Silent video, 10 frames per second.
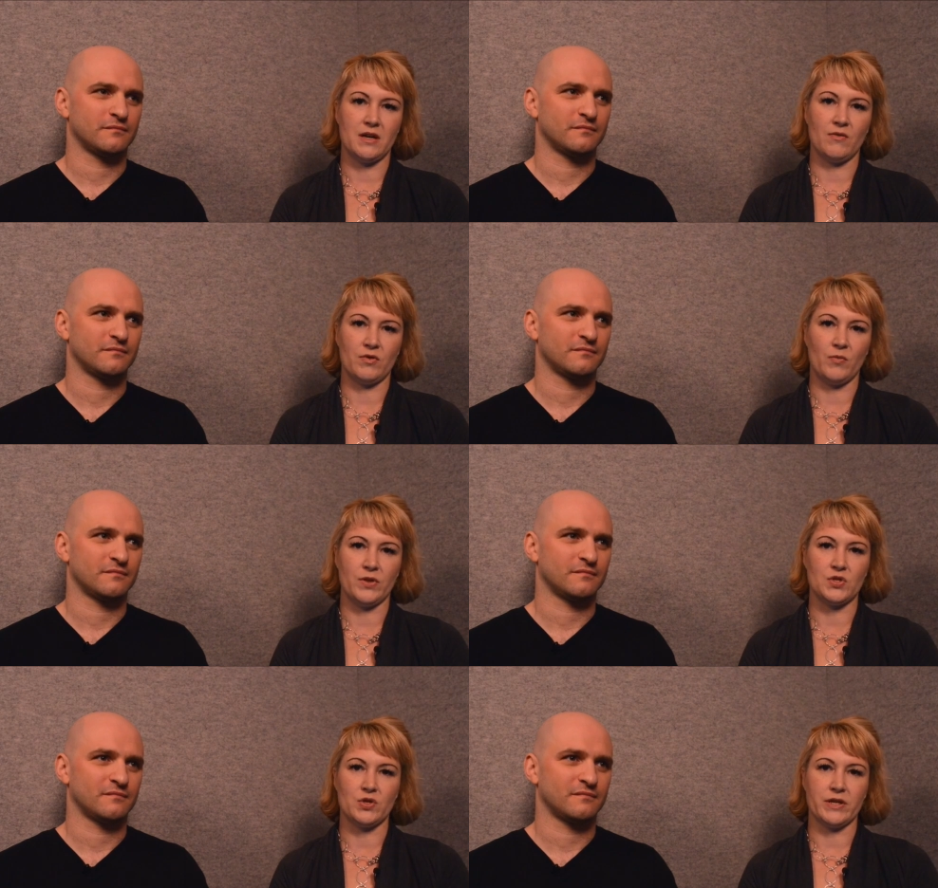Speaker 1: down from,
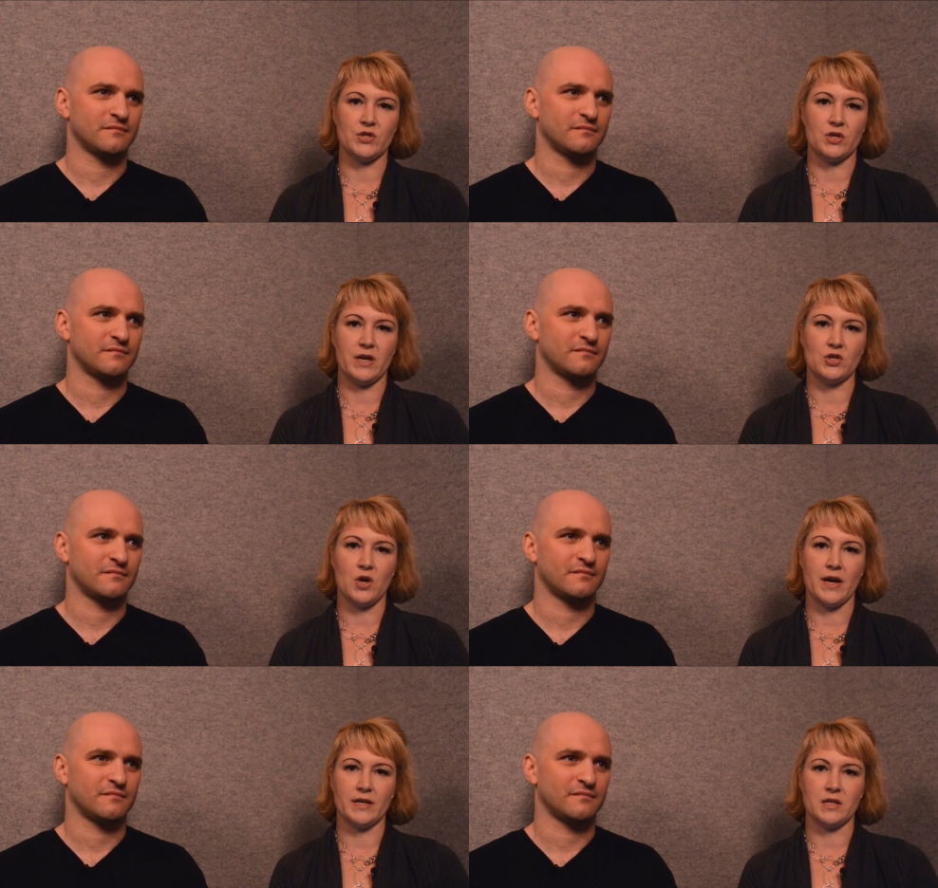with a stranger and
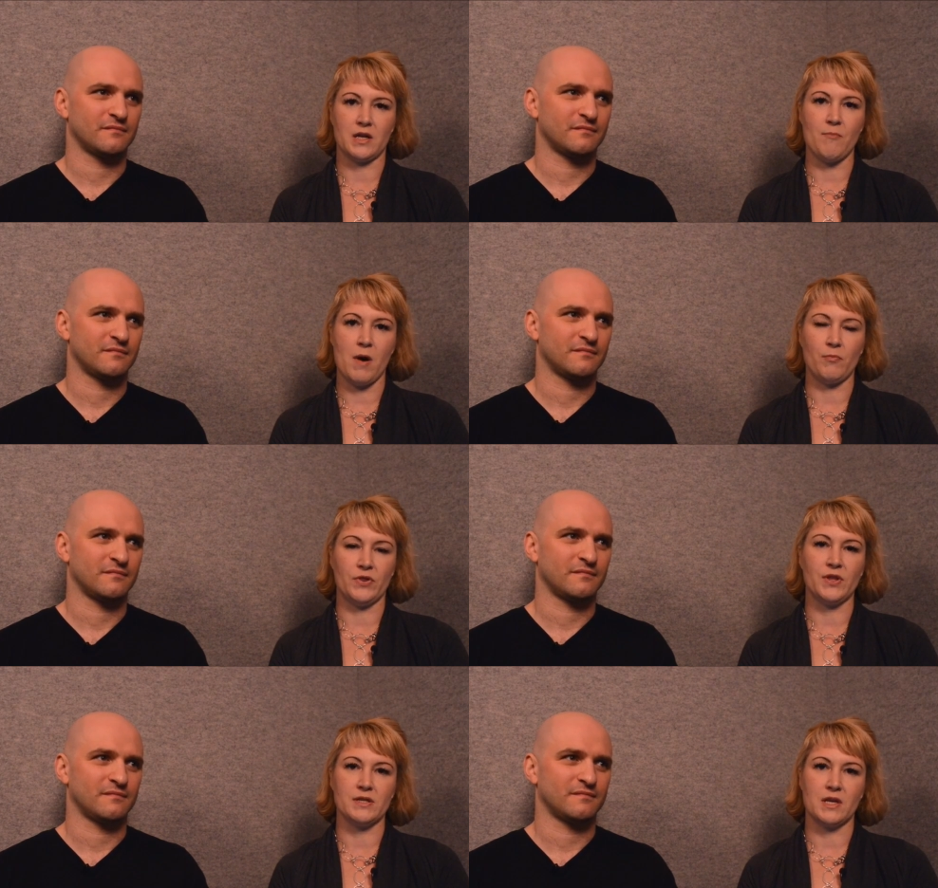trying to come up
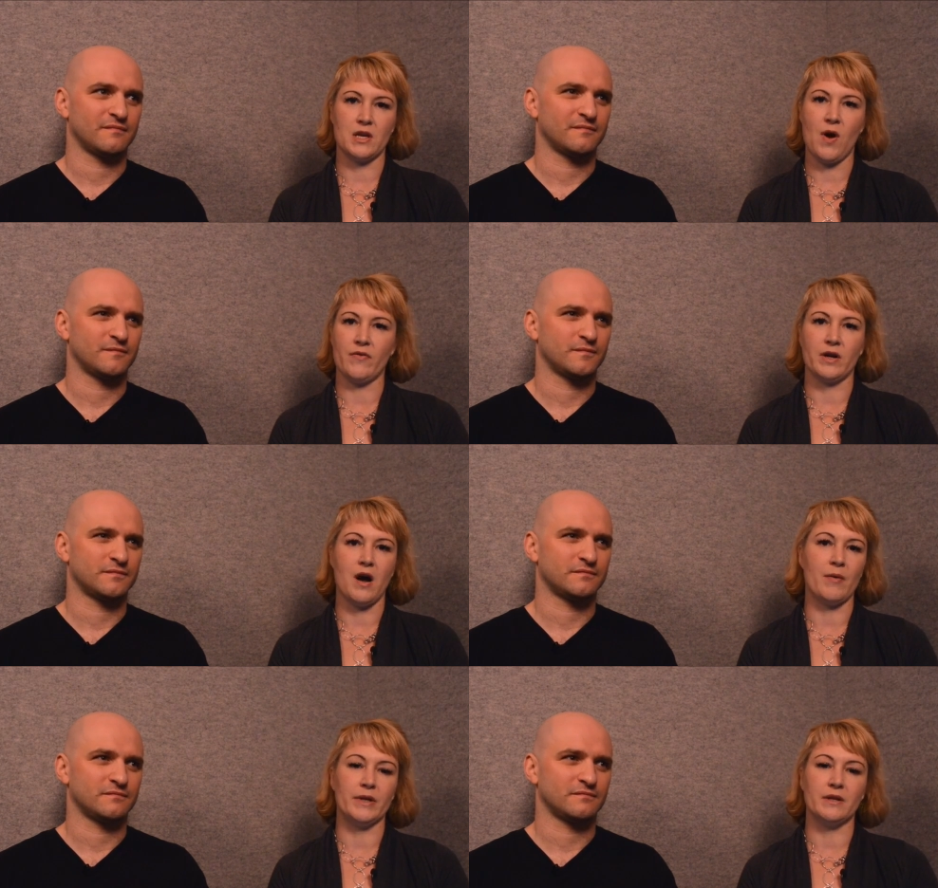with things that you have in
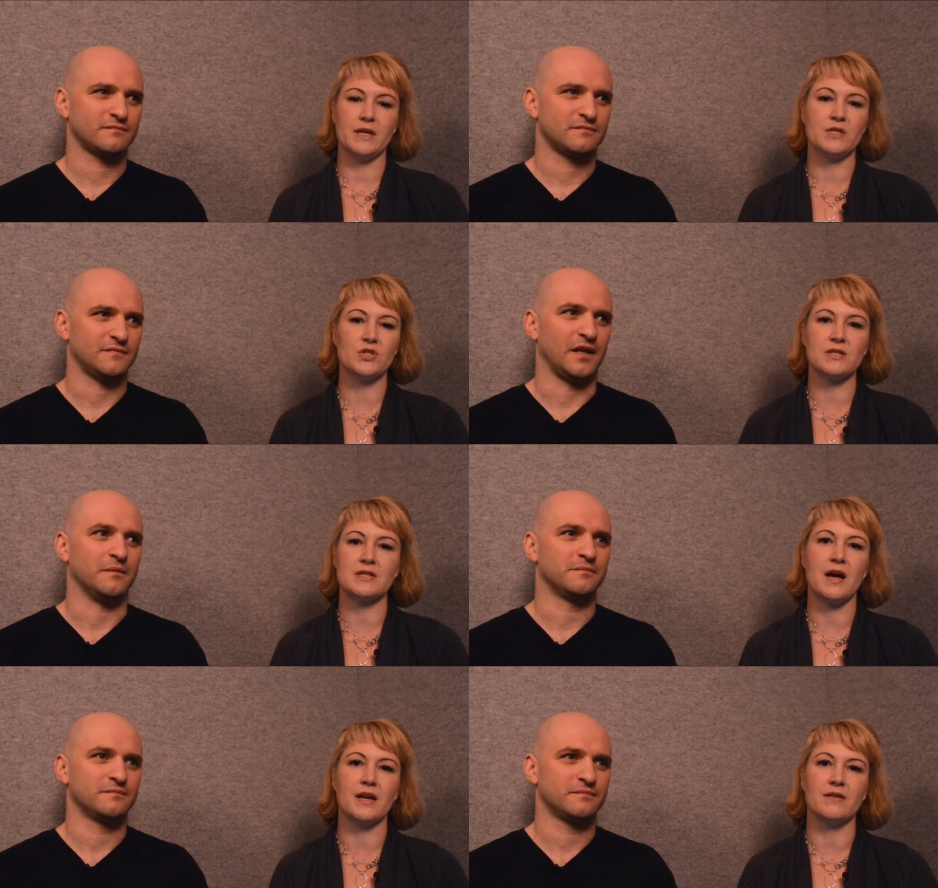common. It's
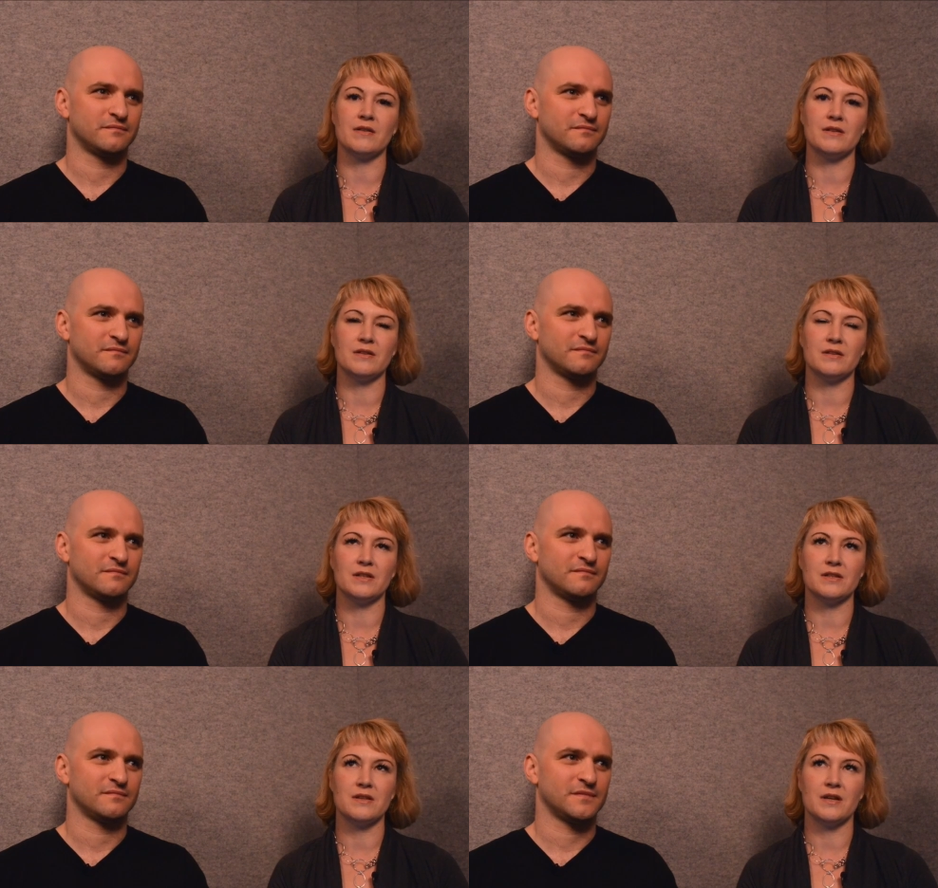just not
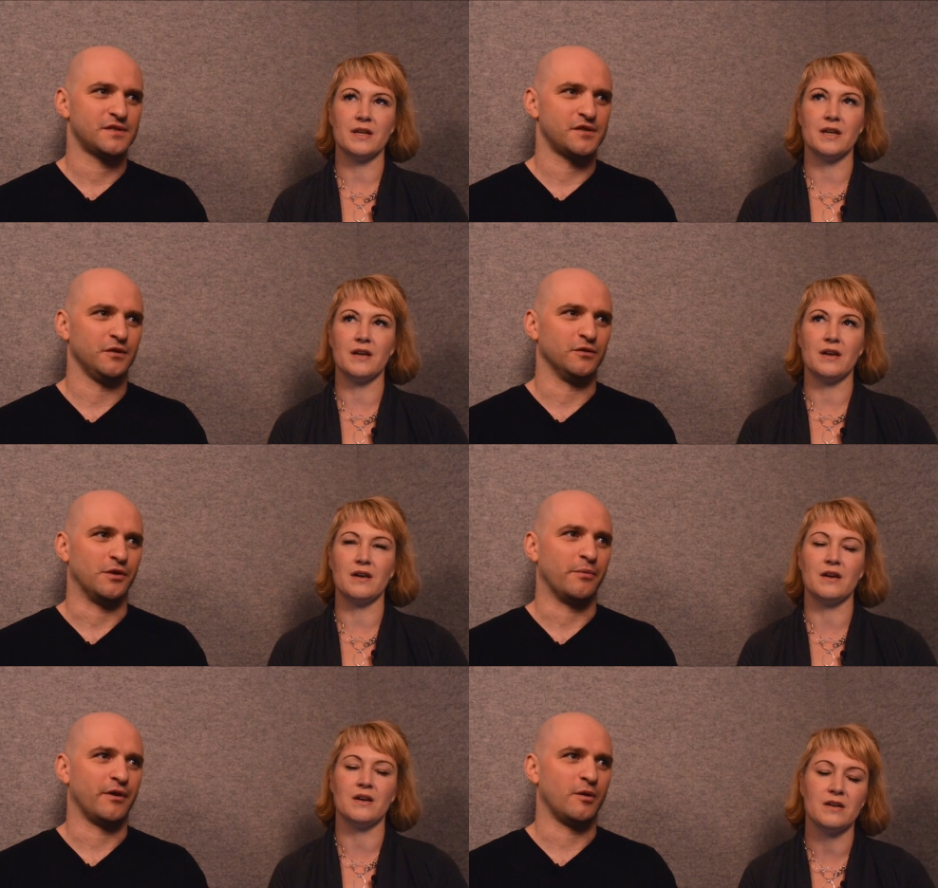
Speaker 2: so
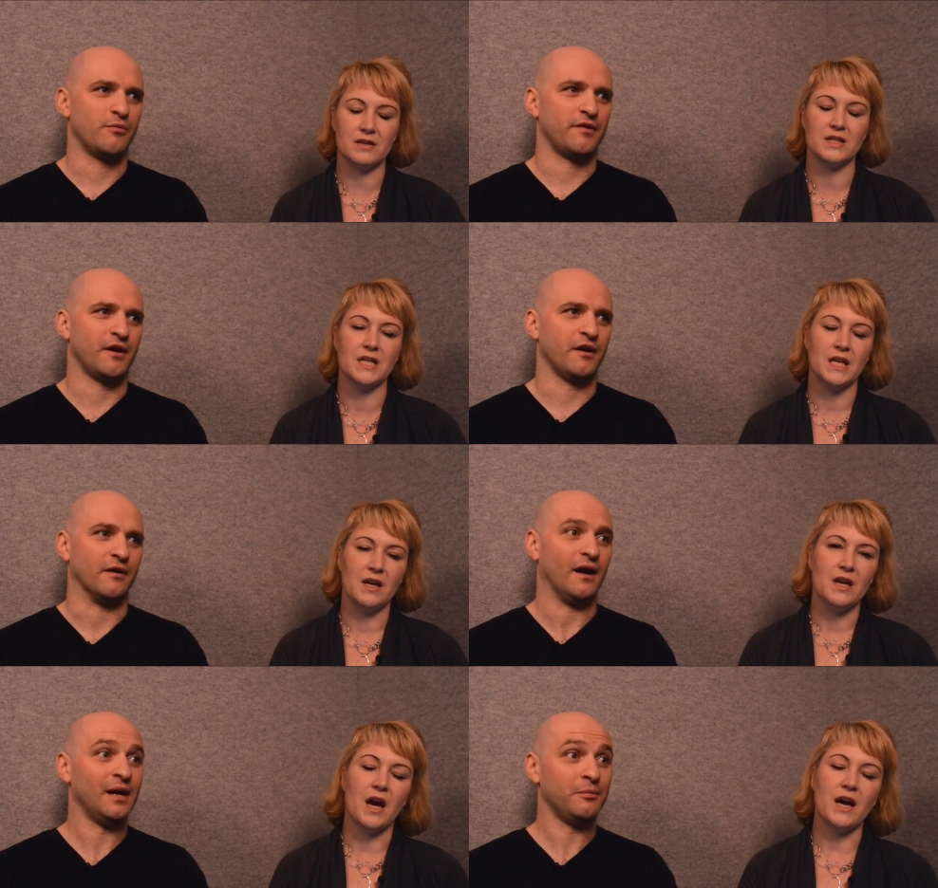you breathe, you breathe
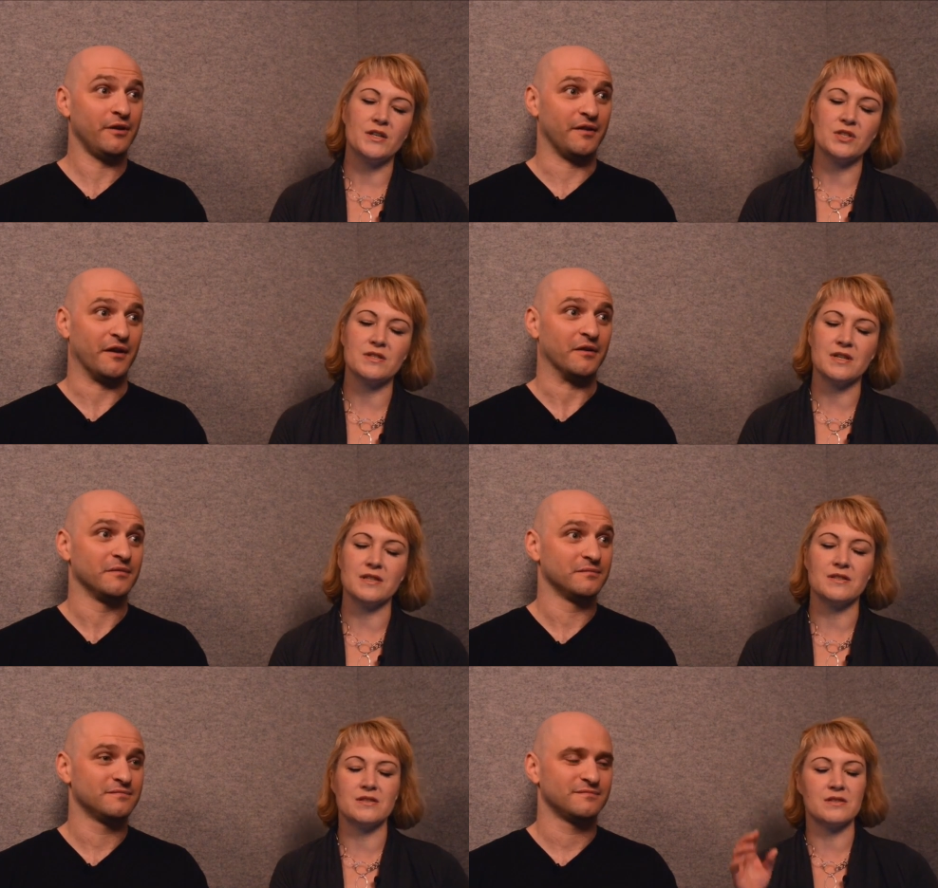air. I breathe I just, air.
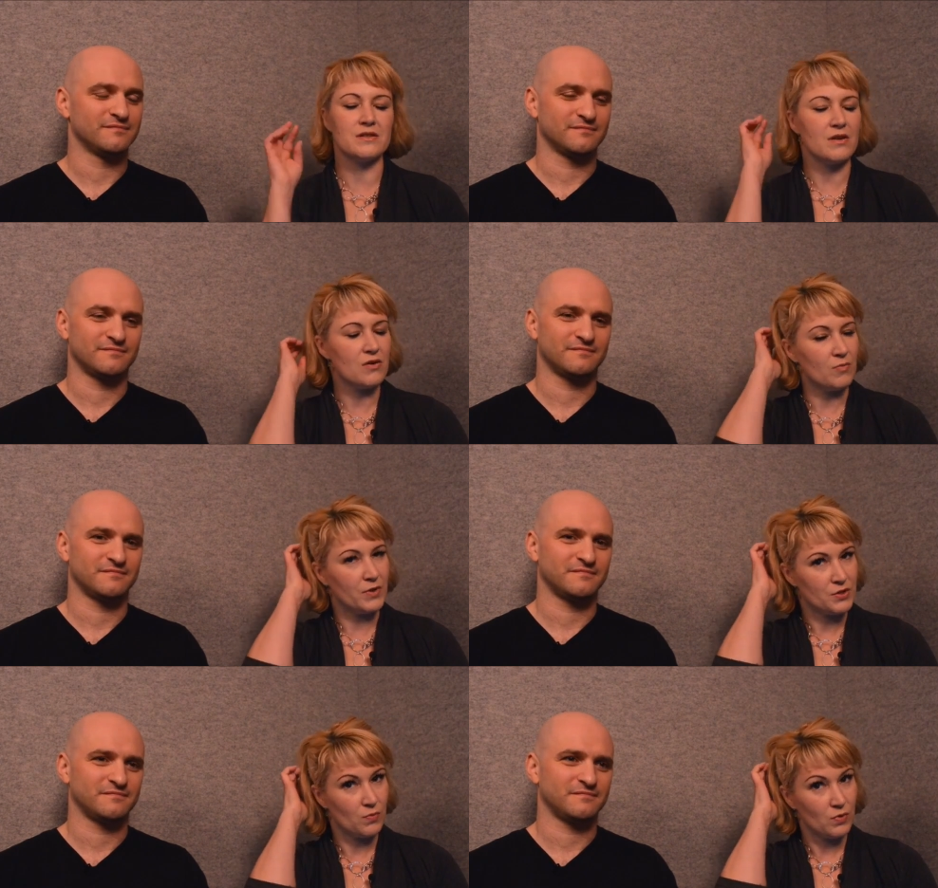
Speaker 1: It's so
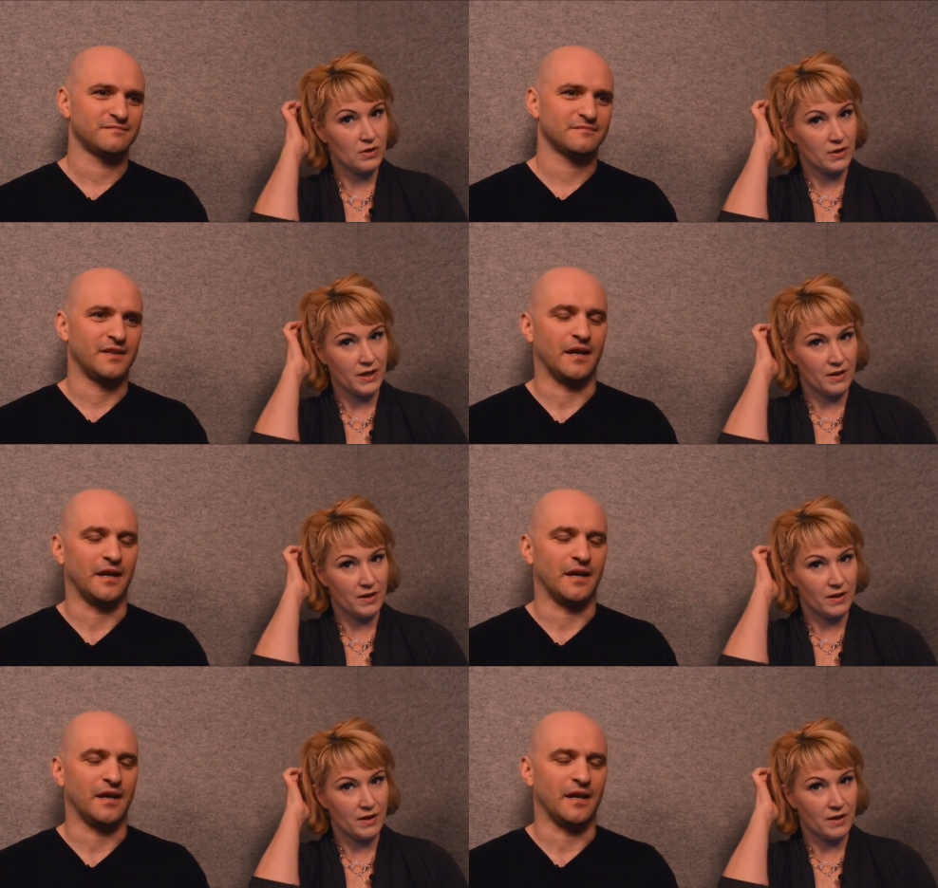much work,